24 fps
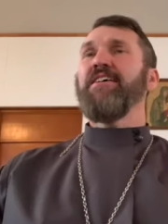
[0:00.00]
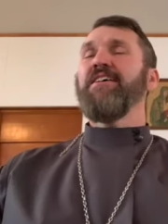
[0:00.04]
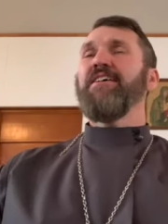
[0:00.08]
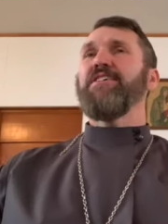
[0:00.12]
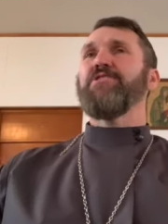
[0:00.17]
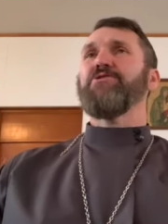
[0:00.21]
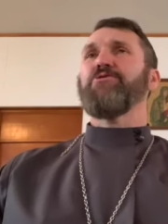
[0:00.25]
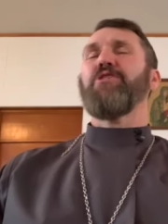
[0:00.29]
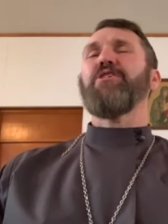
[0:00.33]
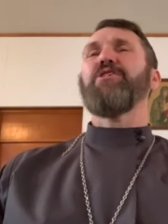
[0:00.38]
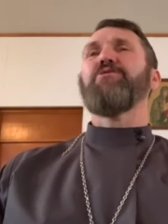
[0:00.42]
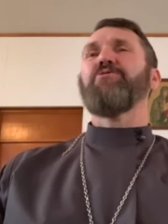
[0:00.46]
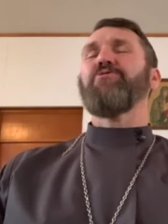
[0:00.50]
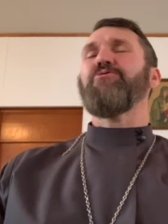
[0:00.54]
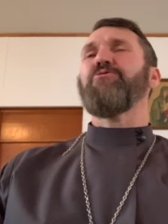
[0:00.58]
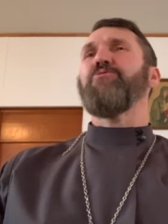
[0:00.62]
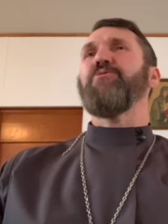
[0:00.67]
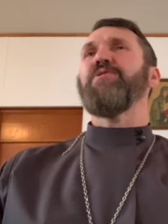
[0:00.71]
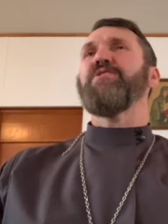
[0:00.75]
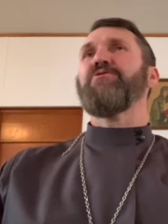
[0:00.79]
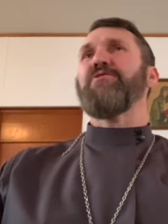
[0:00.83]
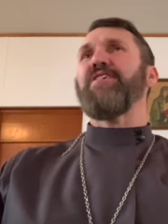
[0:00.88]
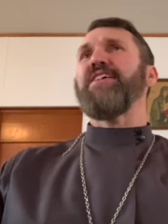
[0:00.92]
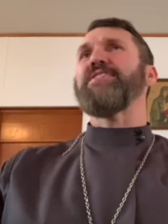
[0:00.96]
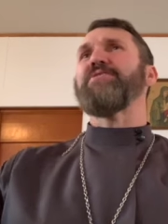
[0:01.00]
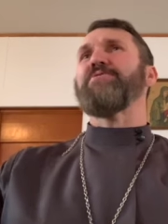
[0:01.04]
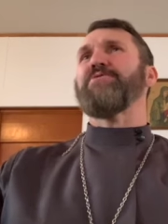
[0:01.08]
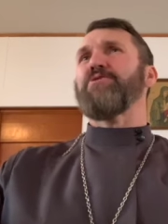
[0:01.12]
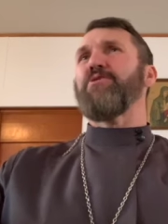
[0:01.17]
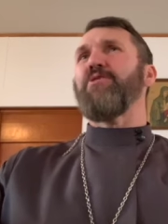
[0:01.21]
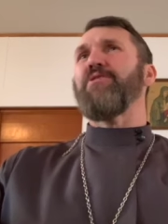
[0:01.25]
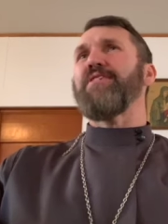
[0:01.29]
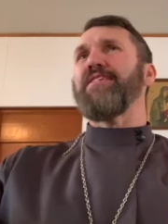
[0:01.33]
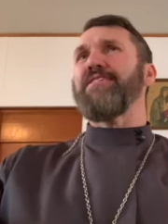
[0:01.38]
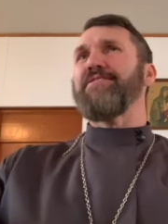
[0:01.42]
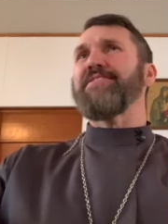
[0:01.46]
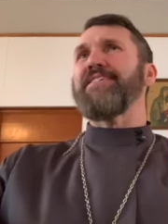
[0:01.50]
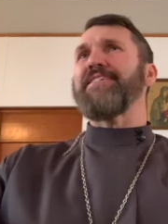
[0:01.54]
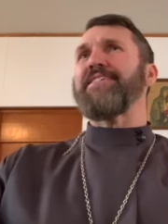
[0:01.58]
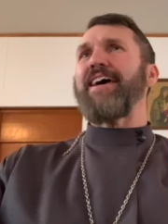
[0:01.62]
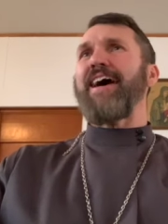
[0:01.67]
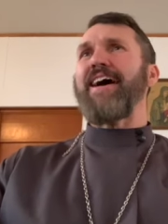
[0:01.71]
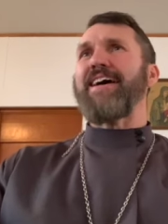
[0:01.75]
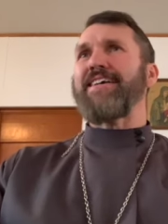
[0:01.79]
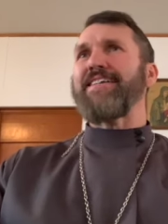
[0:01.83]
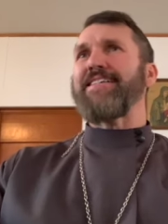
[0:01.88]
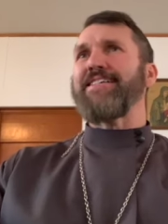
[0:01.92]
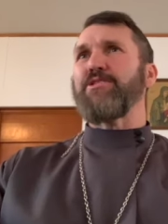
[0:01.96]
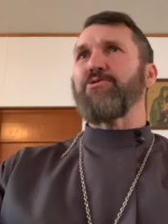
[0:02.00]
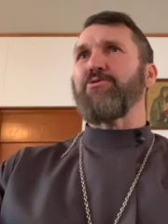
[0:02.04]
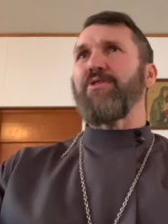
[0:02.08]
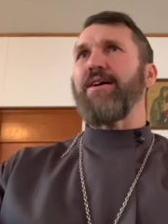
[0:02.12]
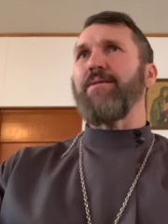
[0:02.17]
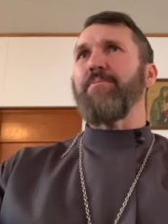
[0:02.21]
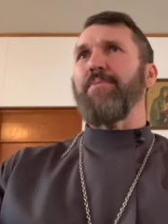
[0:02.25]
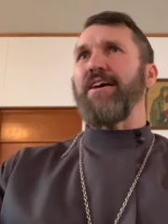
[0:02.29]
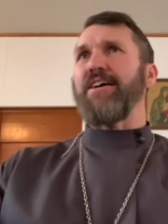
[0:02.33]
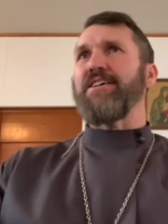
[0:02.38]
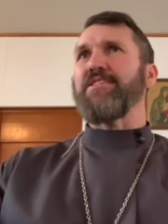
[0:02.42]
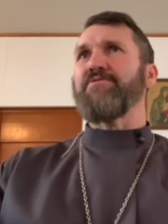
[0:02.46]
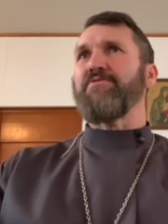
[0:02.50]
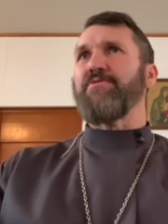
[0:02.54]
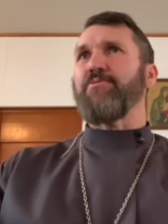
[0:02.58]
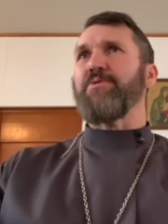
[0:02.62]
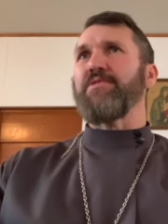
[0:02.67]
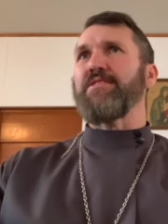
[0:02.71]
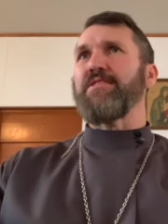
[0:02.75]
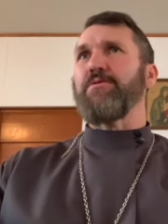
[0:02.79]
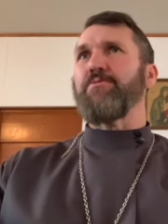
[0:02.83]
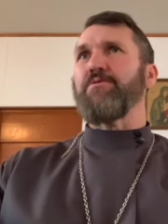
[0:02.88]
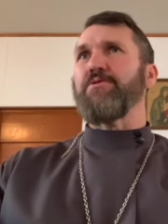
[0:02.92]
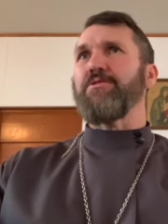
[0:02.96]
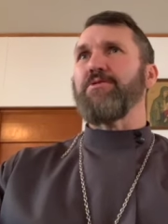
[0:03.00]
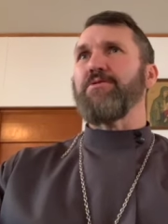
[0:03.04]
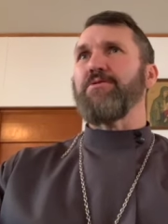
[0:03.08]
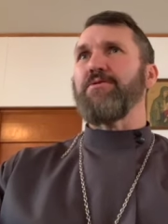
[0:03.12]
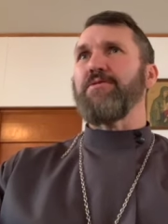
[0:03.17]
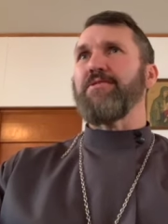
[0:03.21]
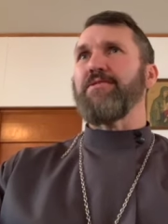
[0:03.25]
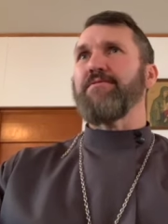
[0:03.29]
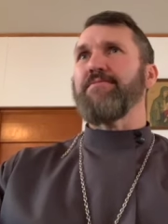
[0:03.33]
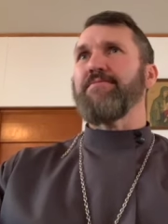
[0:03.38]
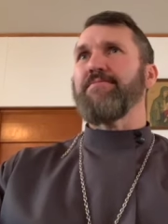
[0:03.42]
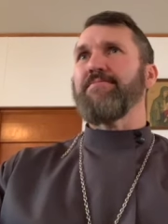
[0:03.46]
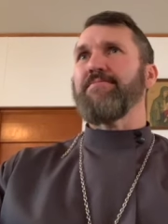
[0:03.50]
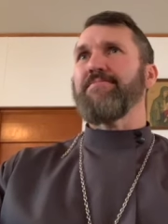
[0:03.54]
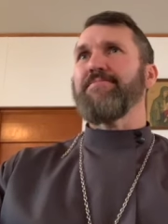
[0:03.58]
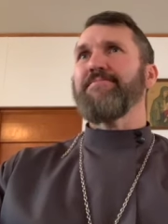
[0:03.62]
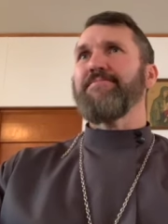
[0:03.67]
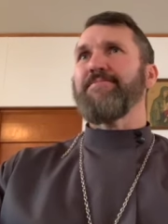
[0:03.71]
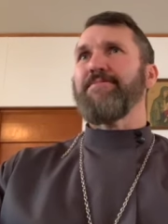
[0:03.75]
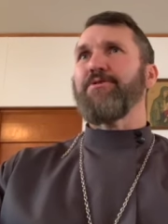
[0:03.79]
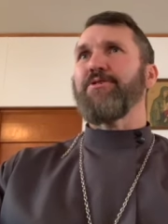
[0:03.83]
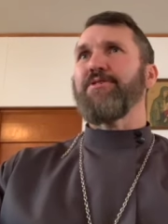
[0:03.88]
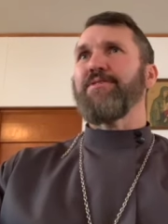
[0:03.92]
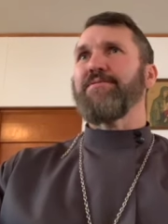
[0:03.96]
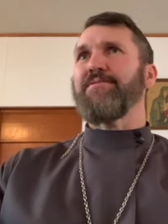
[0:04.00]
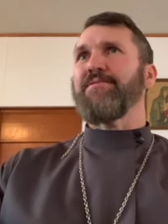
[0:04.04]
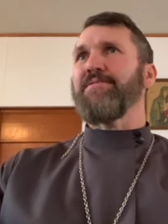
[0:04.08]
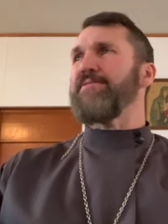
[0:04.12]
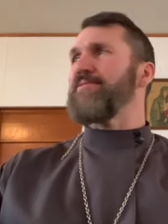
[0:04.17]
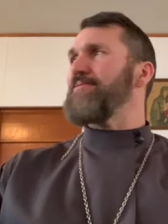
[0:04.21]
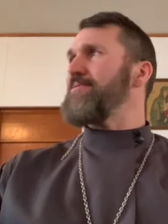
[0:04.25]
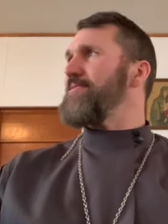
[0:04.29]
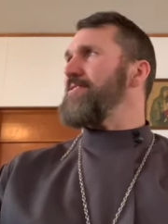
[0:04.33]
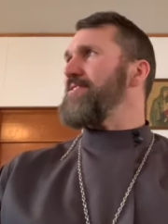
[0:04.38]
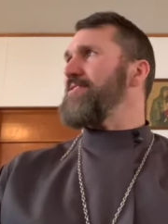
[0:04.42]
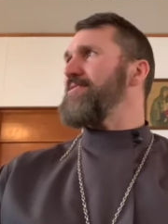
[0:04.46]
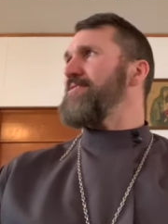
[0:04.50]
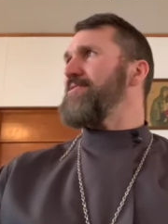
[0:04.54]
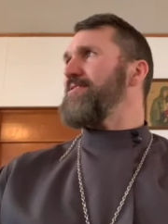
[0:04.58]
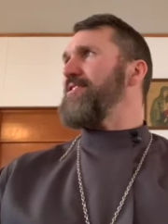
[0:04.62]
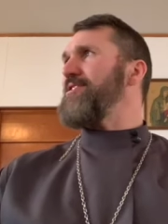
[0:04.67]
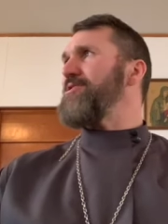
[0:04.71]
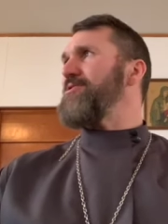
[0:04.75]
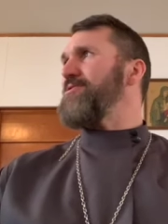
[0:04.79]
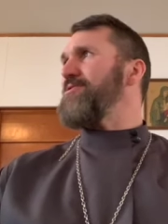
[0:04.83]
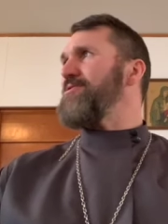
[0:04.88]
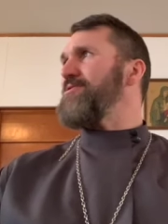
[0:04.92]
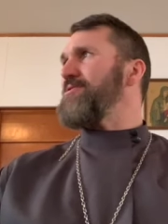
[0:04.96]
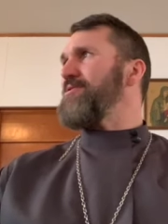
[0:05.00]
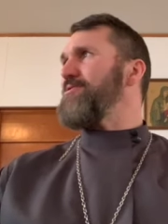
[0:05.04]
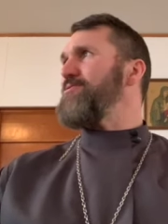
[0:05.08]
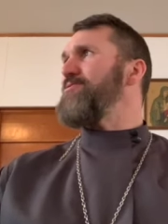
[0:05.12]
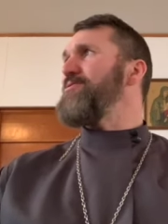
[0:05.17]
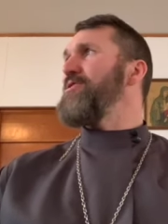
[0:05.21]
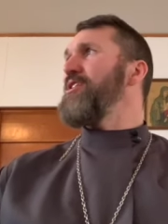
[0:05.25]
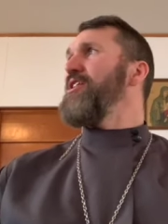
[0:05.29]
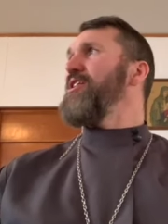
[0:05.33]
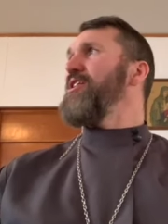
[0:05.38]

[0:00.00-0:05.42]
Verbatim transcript: And so what Christ was going, he attacking these rabbis for what they were doing, right? These, these teachers who,